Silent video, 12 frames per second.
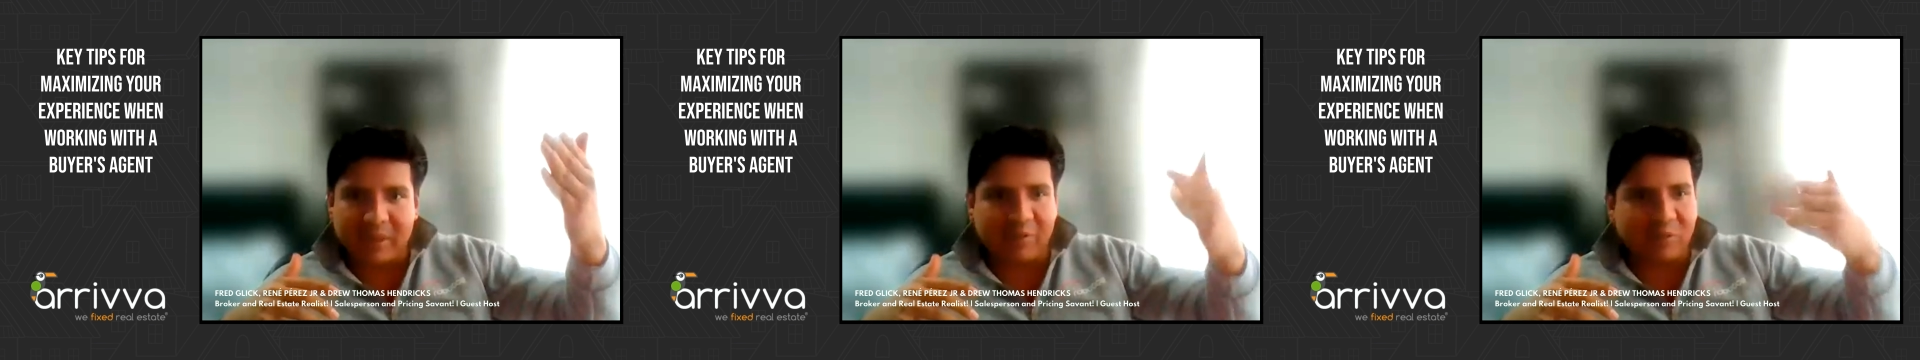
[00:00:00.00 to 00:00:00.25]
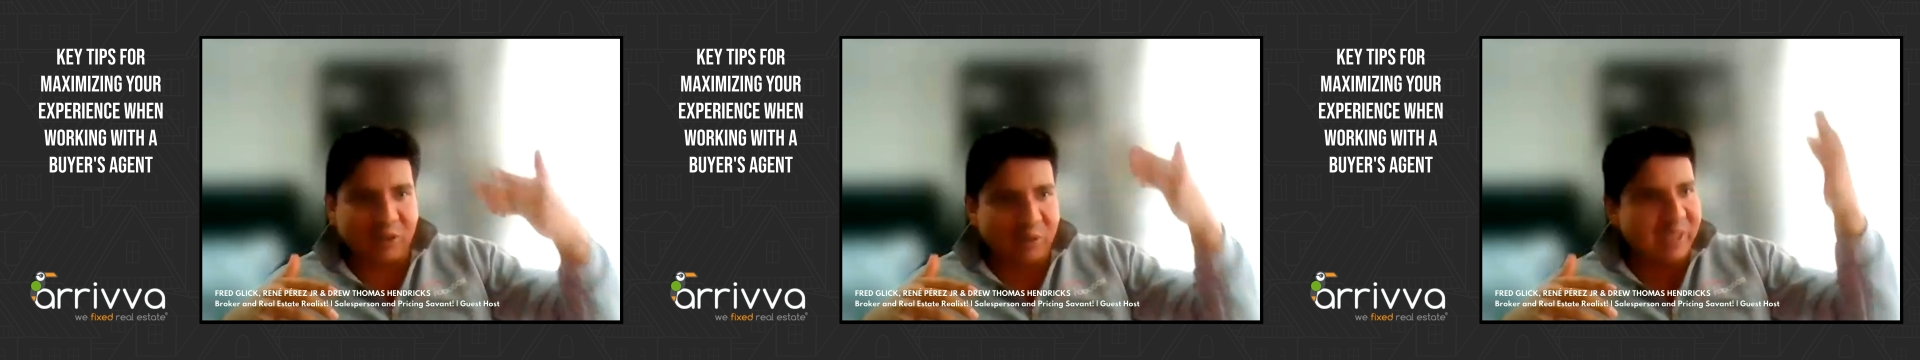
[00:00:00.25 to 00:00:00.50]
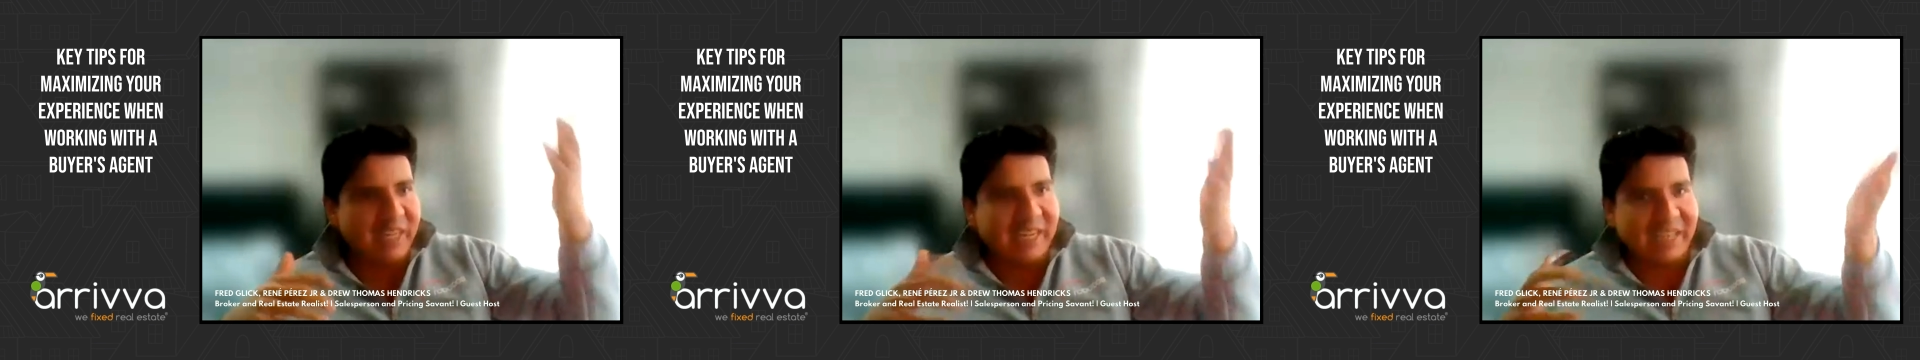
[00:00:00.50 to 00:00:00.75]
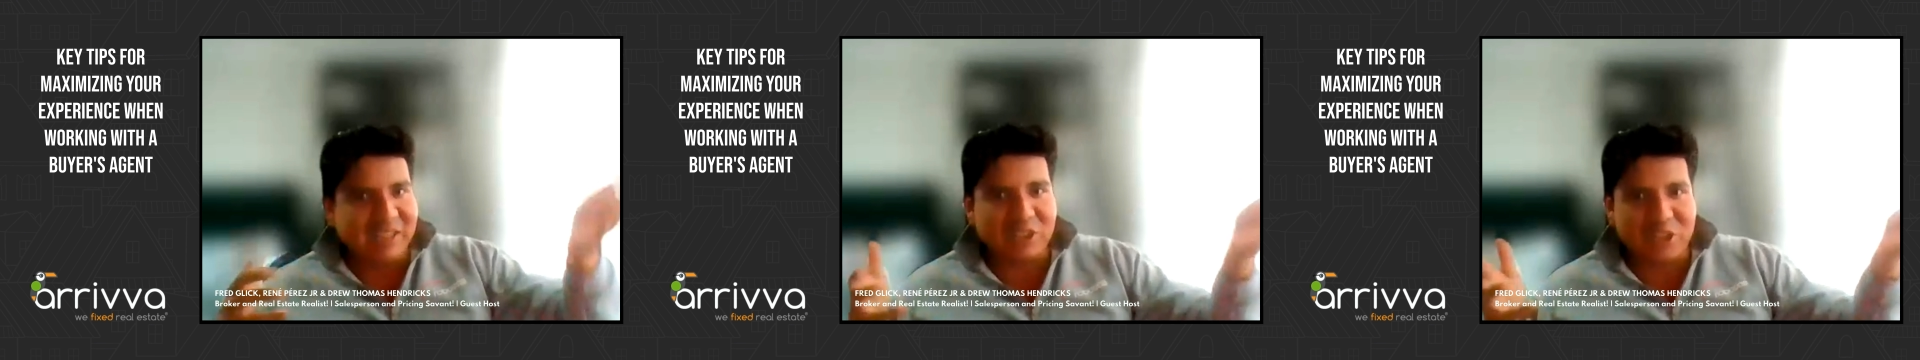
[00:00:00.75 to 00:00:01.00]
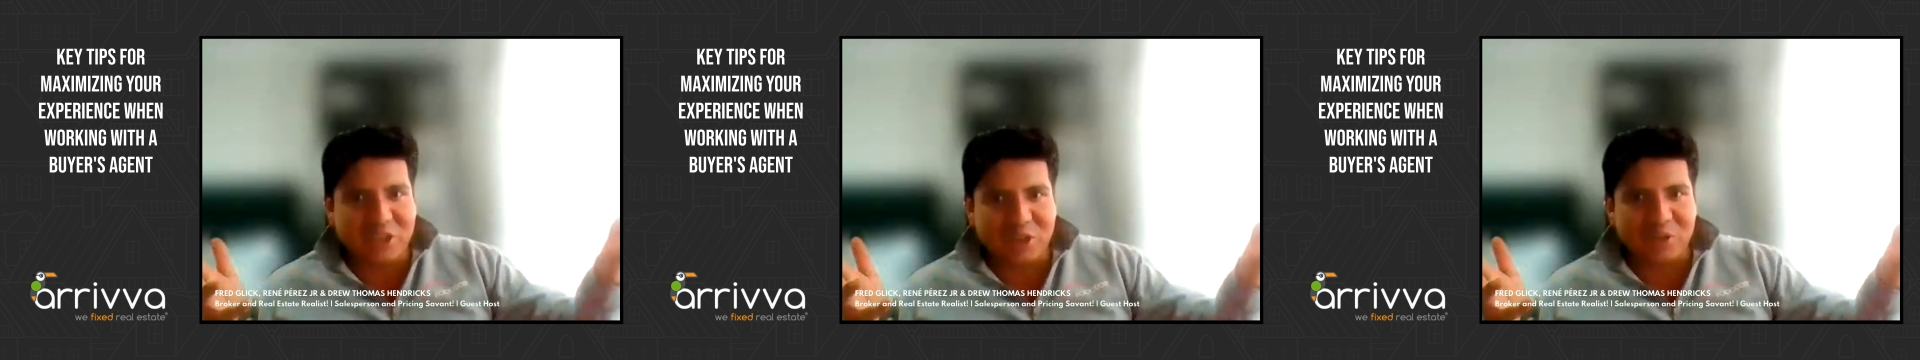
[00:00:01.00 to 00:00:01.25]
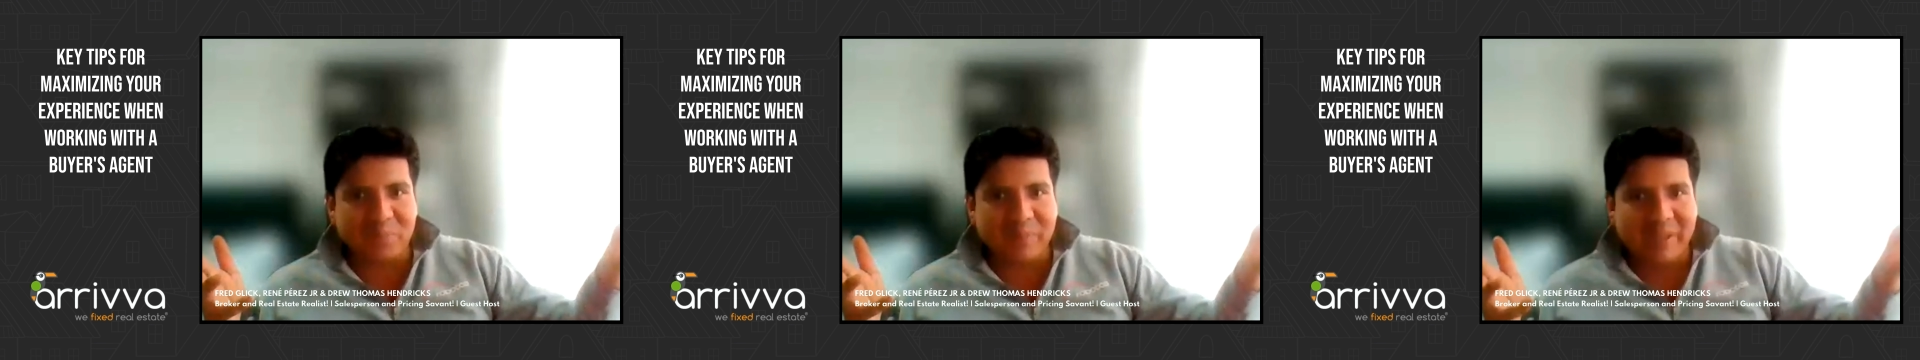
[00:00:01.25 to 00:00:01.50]
right? If they're really nice to
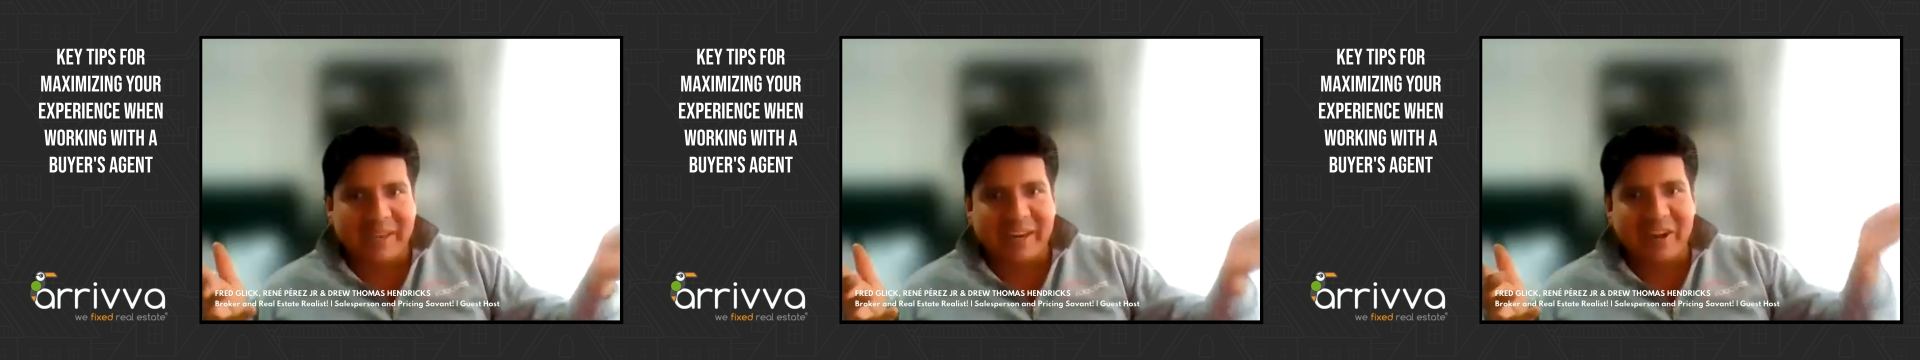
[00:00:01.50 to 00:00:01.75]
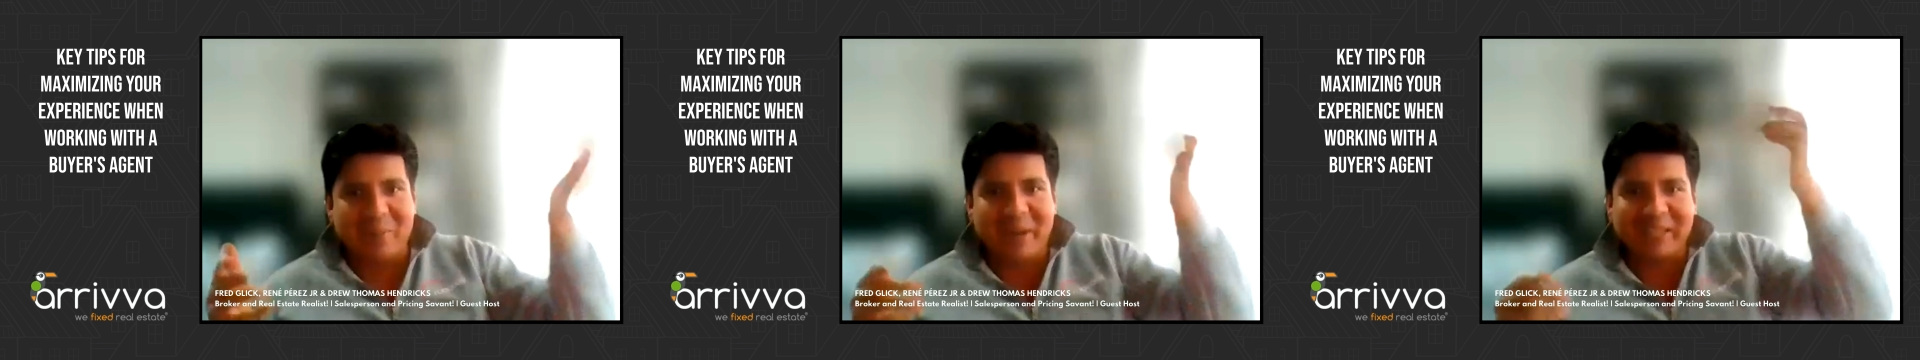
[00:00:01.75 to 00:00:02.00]
you, you know,